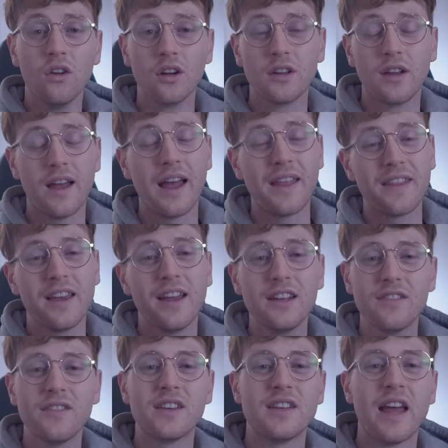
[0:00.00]
Look, at the end
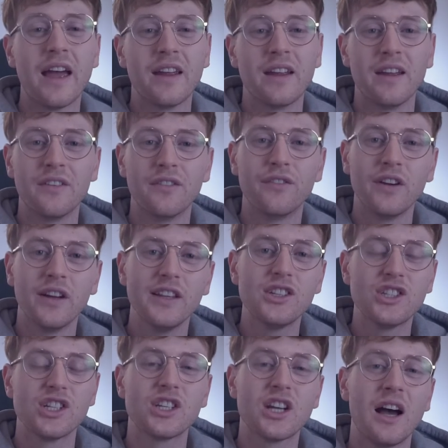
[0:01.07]
of the day, it really
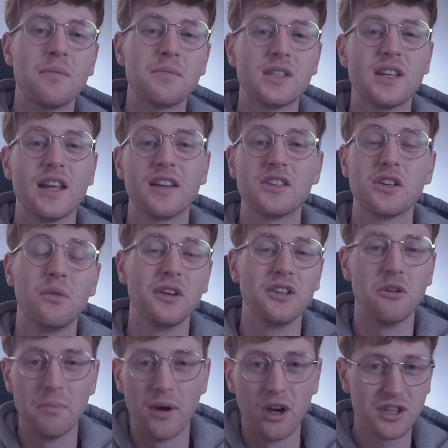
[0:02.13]
just comes down to what
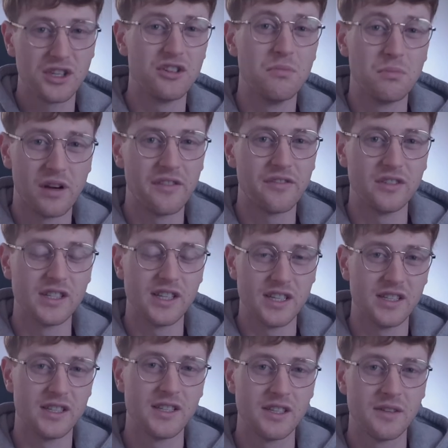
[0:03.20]
your personal preference
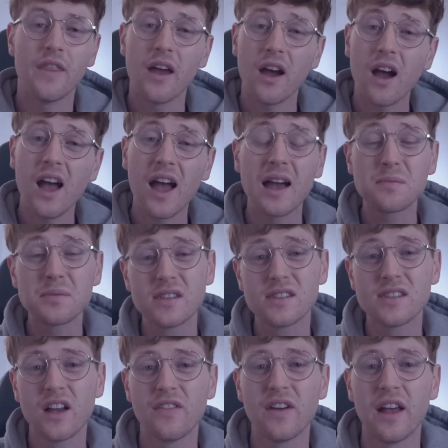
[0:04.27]
is. There are apps and
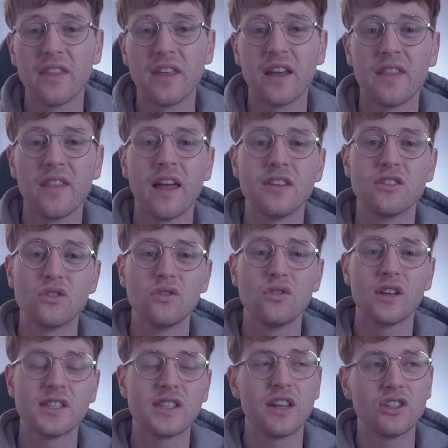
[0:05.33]
stuff out there that do
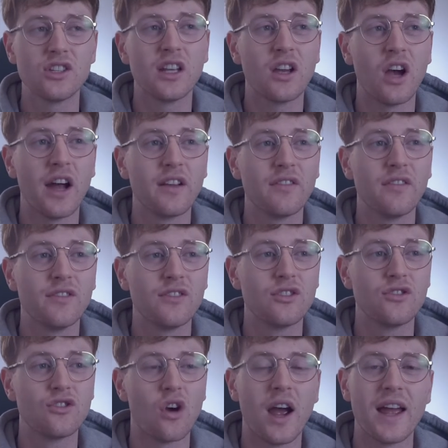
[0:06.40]
essentially kind of
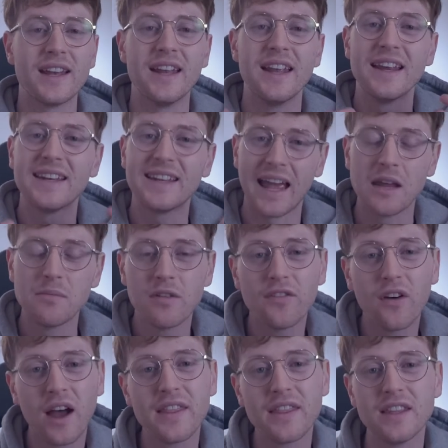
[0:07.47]
try and
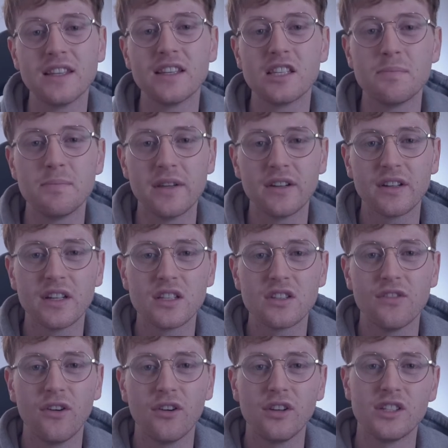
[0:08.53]
gamify the experience
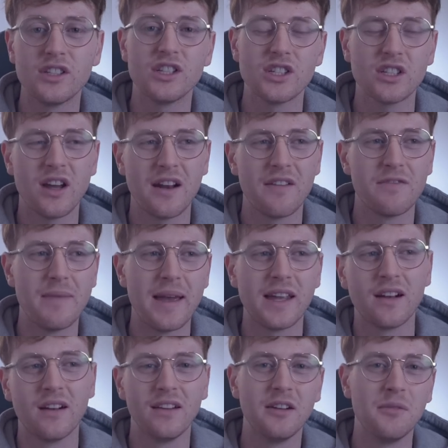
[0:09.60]
for you to just kind of make
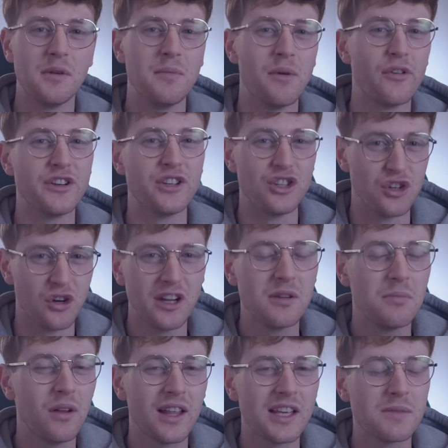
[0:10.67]
it a little bit more
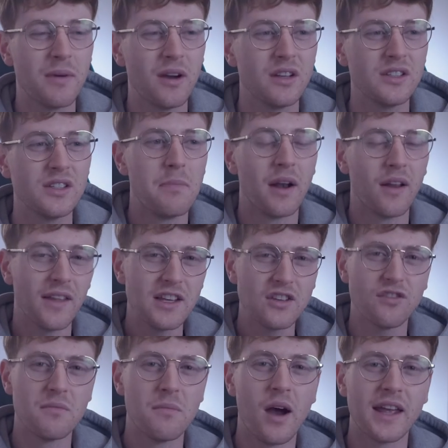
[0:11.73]
enjoyable, I suppose. But at least
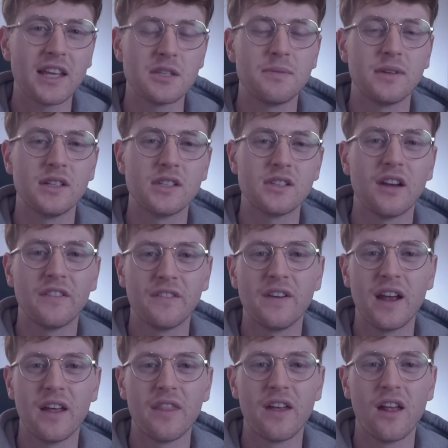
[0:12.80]
from my experience, I
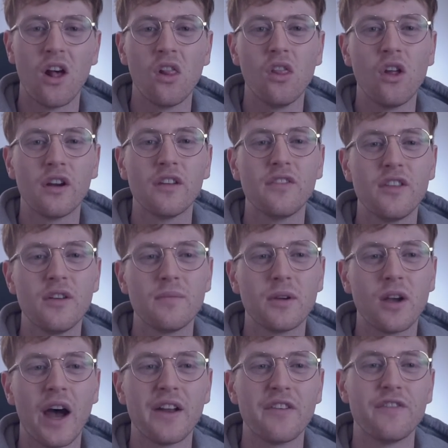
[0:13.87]
found that a lot of them
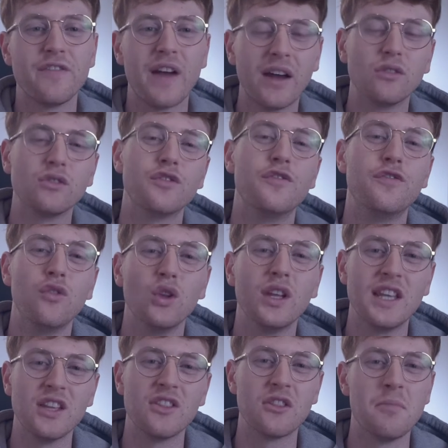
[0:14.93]
kind of failed to fully
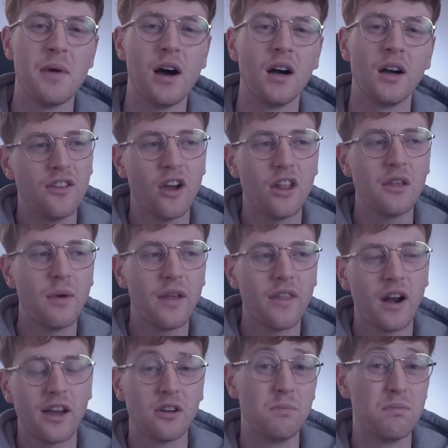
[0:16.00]
hit the mark. The only one that
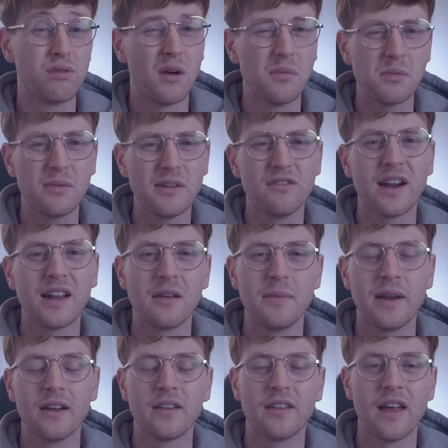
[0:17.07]
I could probably
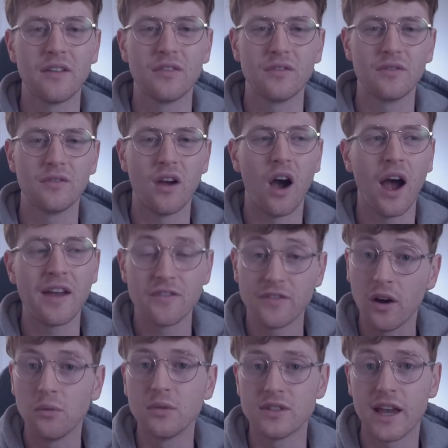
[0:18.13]
recommend that I
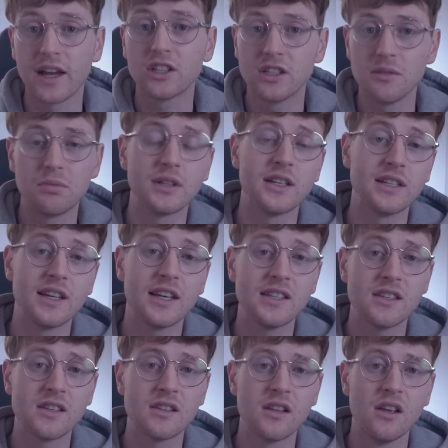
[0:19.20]
felt was actually pretty
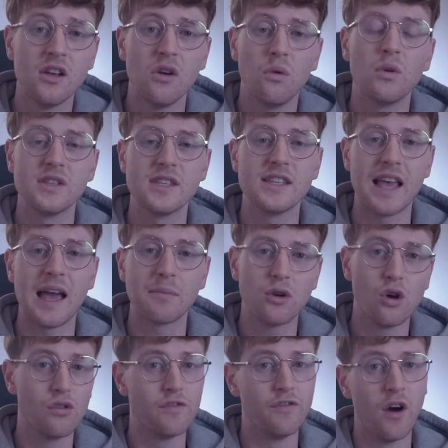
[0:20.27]
decent was this app
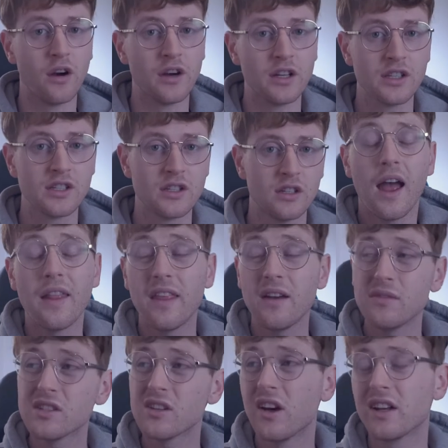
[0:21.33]
called Forest. And that
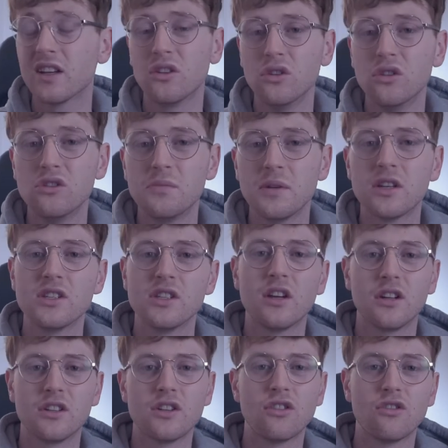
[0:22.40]
was kind of cool because you
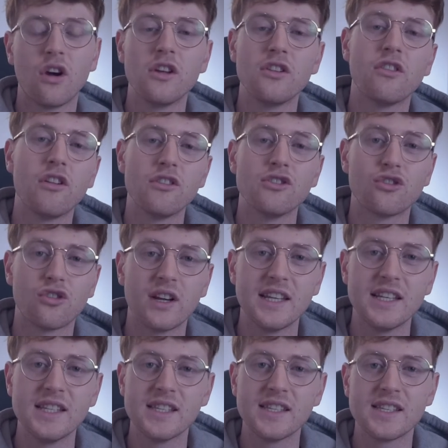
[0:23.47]
got to grow your own
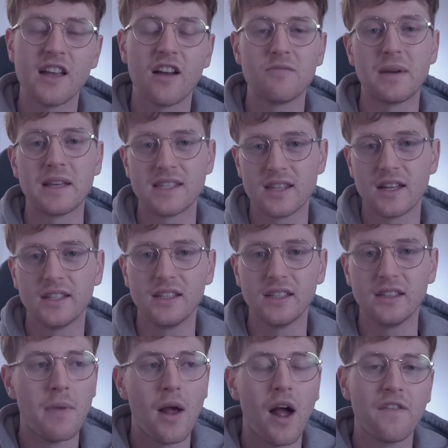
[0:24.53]
trees and stuff by
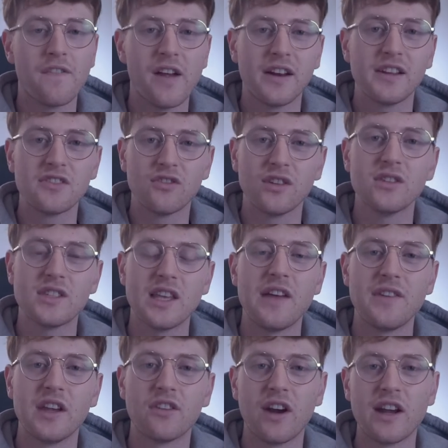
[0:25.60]
studying, but I found its real
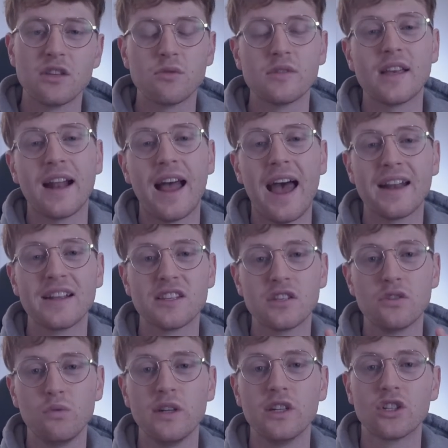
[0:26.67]
saving grace was that it had a
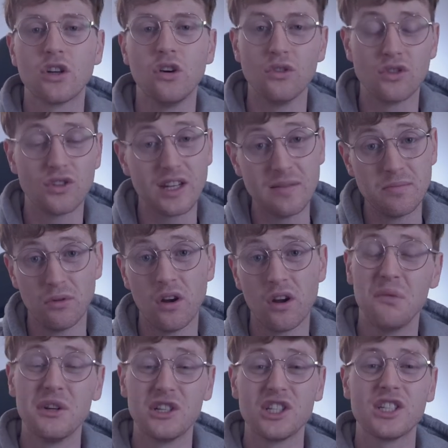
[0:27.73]
switch called Deep
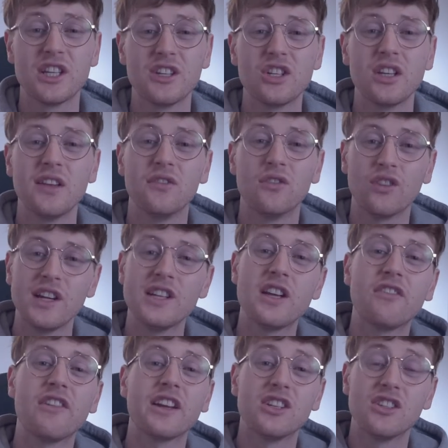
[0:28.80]
Work, which essentially
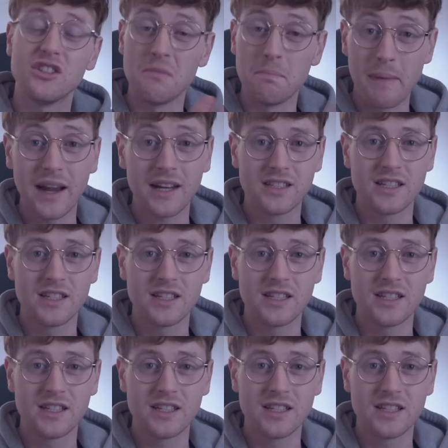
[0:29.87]
redirected you back